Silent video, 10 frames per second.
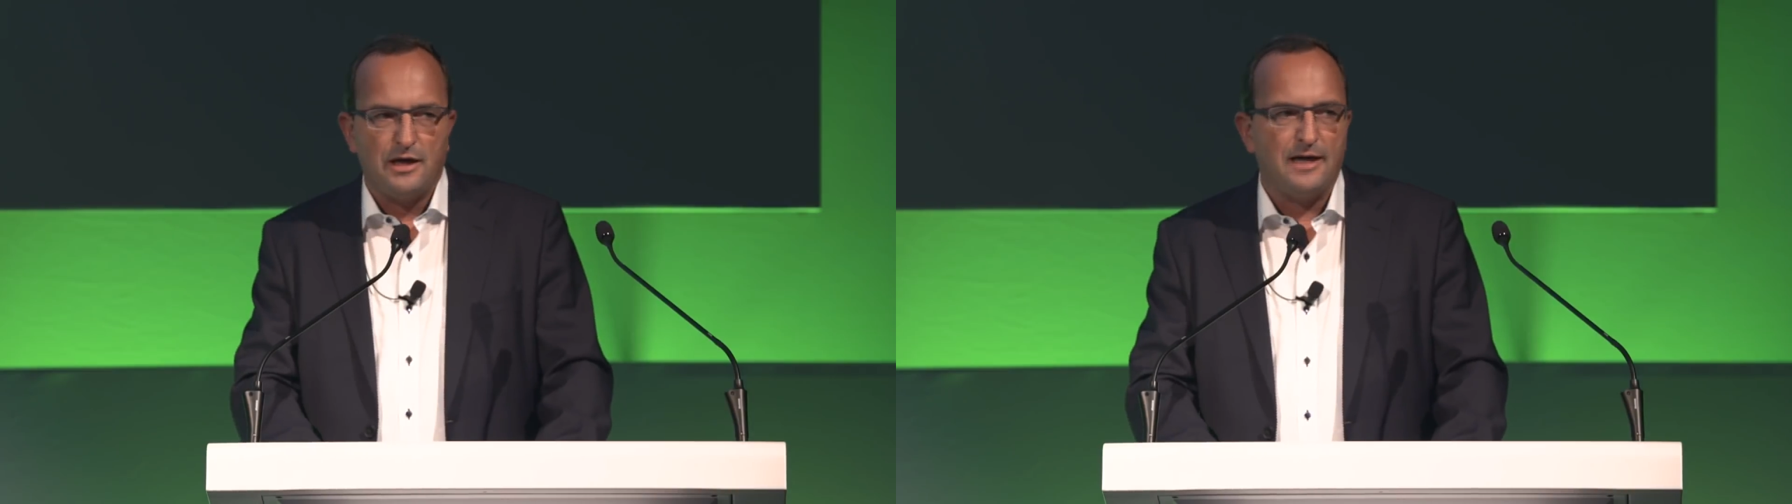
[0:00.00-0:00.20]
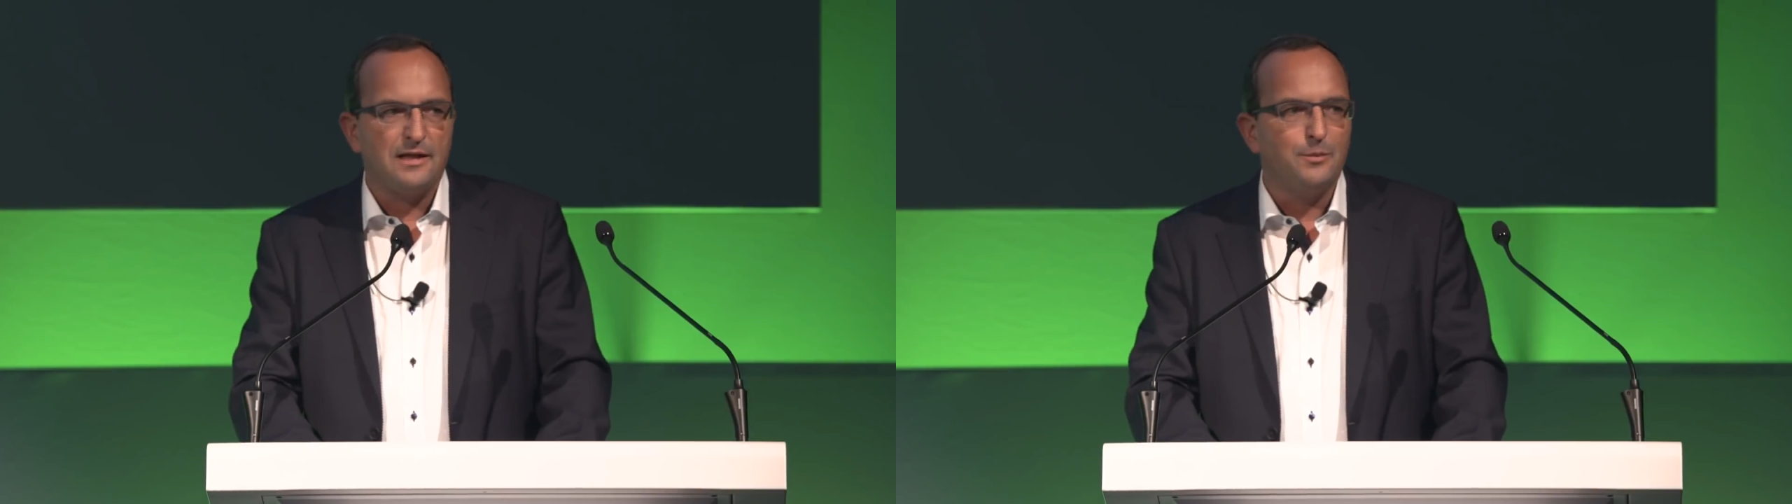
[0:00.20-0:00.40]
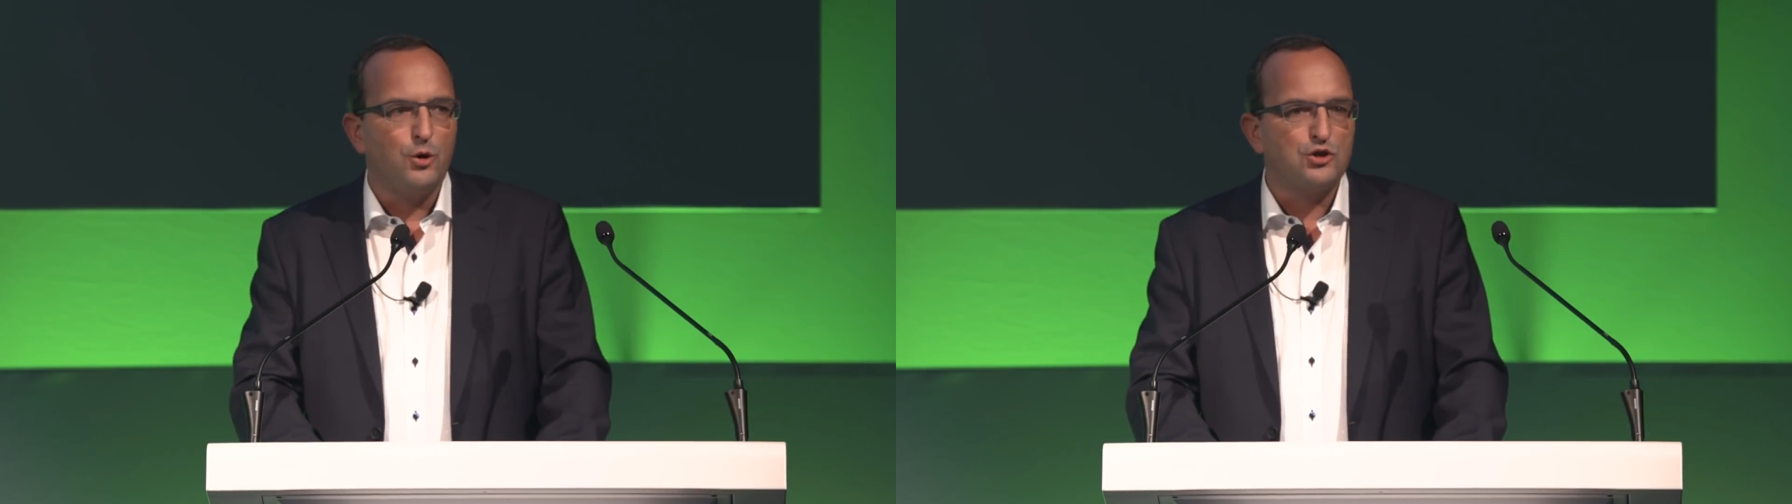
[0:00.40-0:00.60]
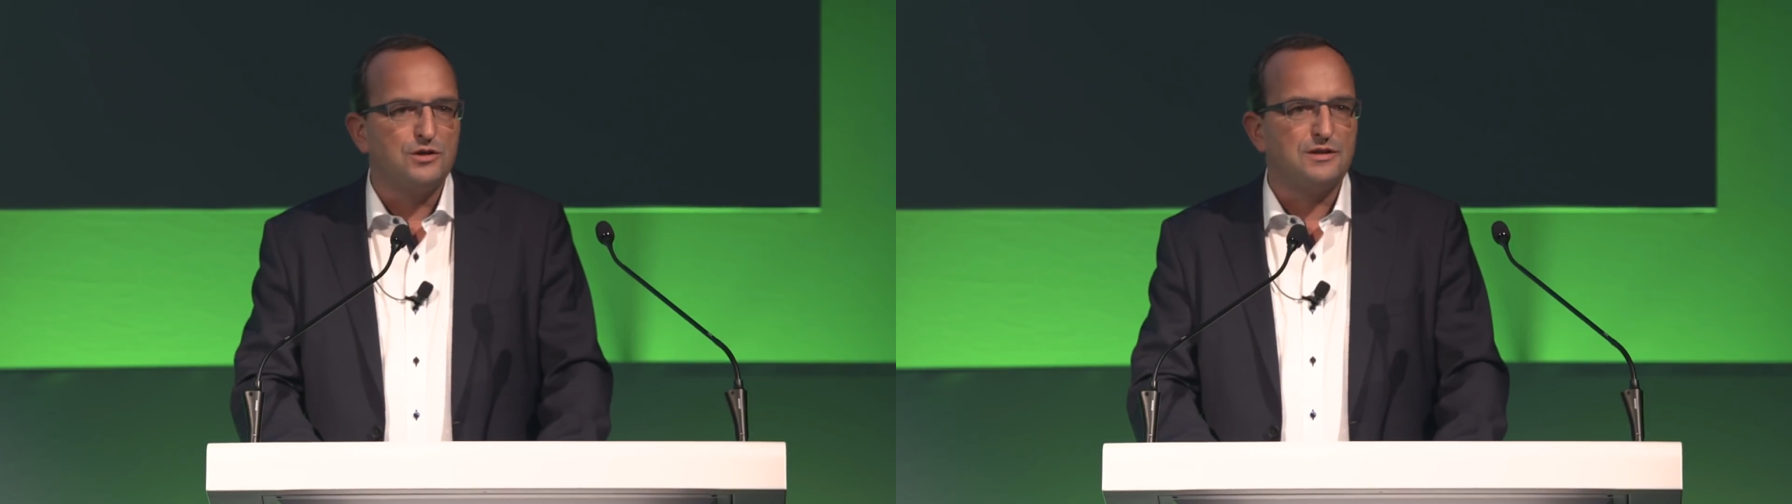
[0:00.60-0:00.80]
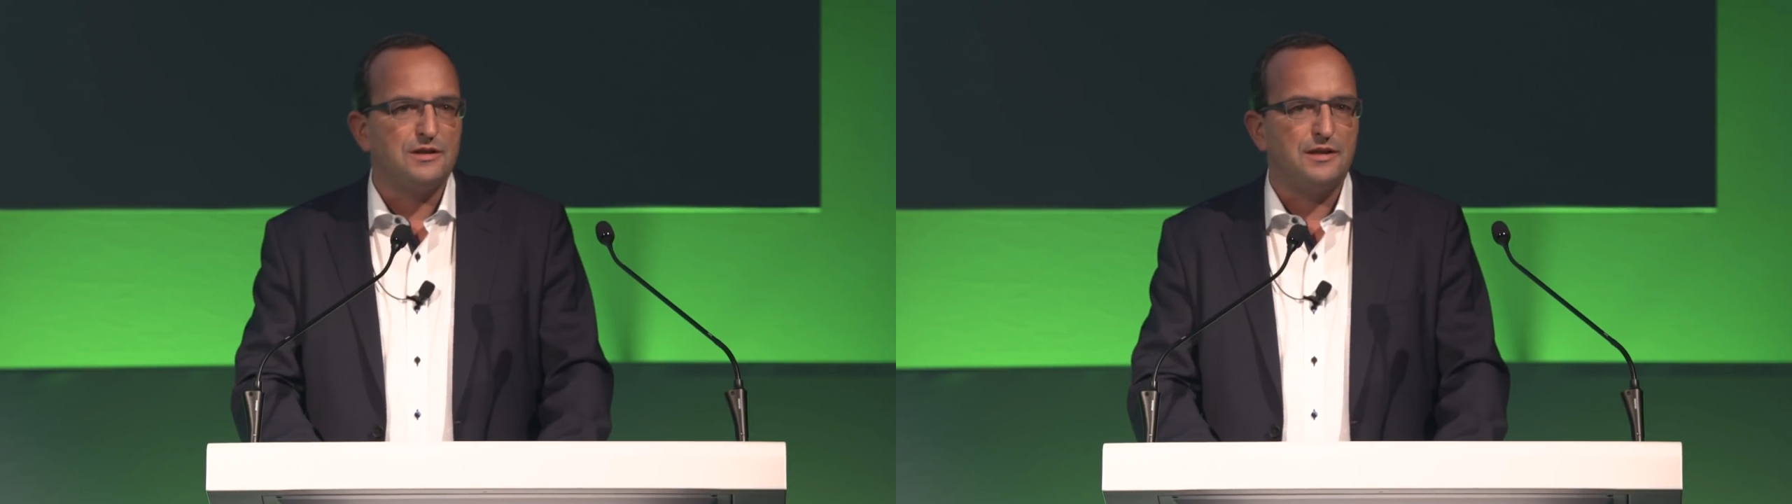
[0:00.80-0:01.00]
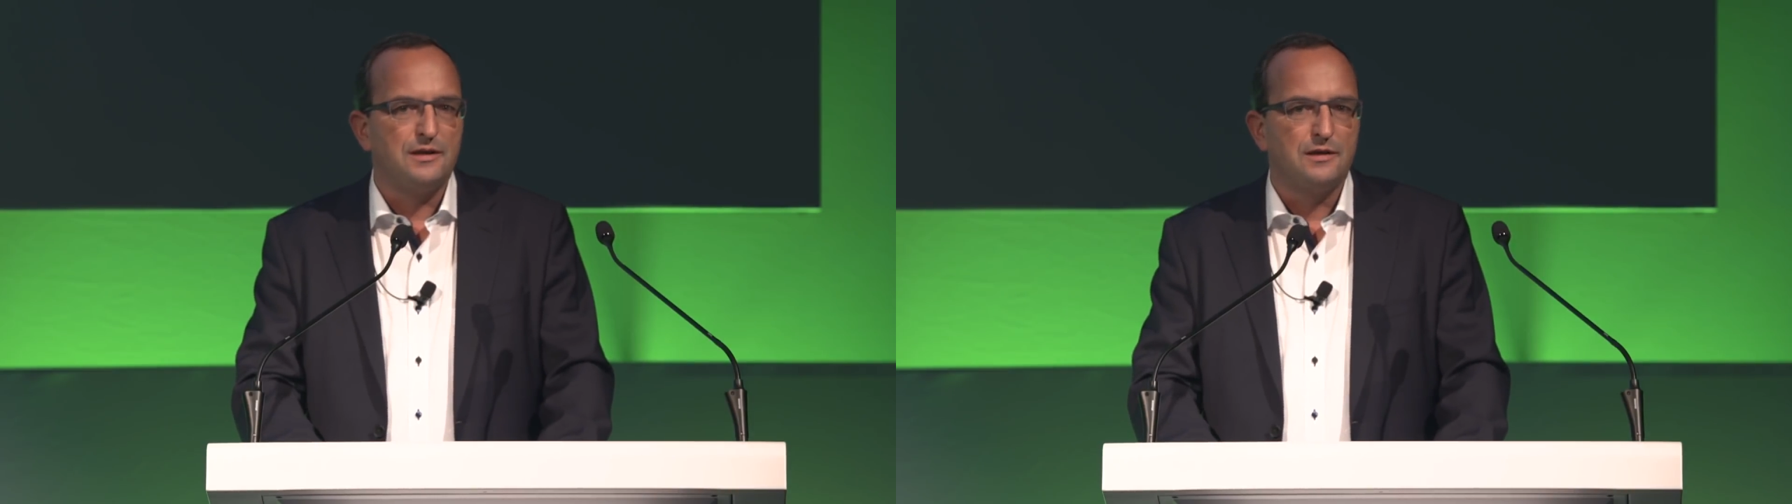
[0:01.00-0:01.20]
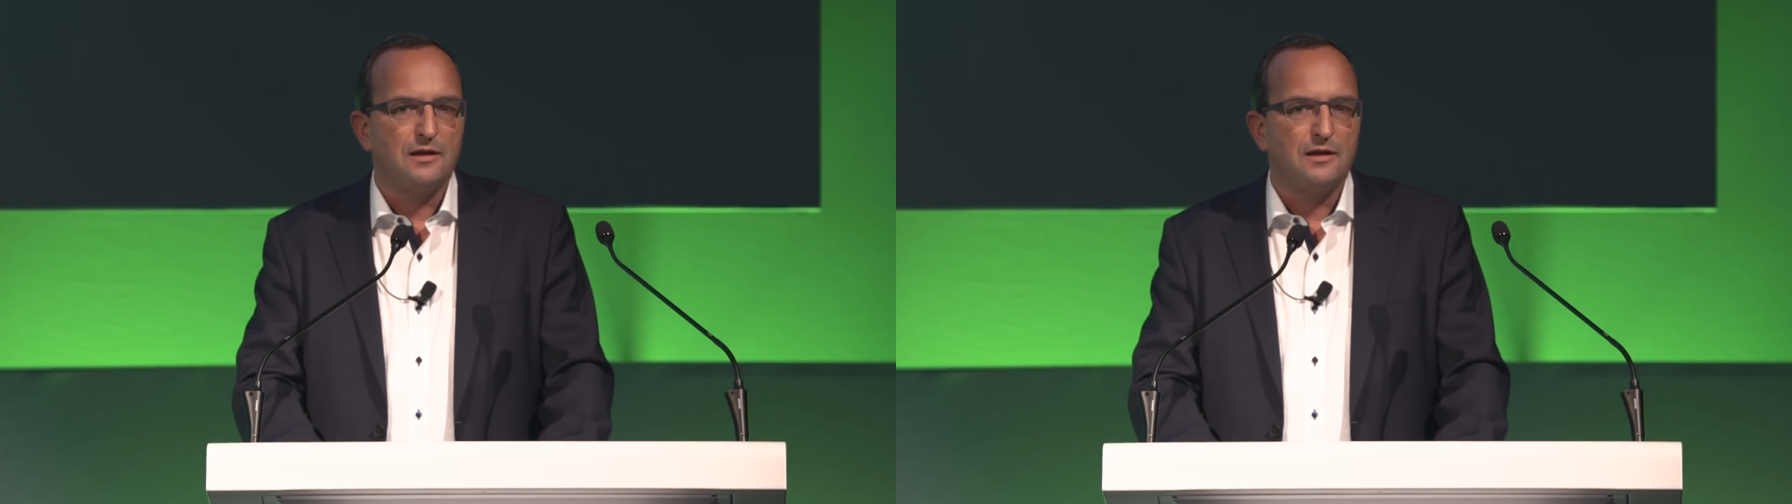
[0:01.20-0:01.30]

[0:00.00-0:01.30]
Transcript: and emergency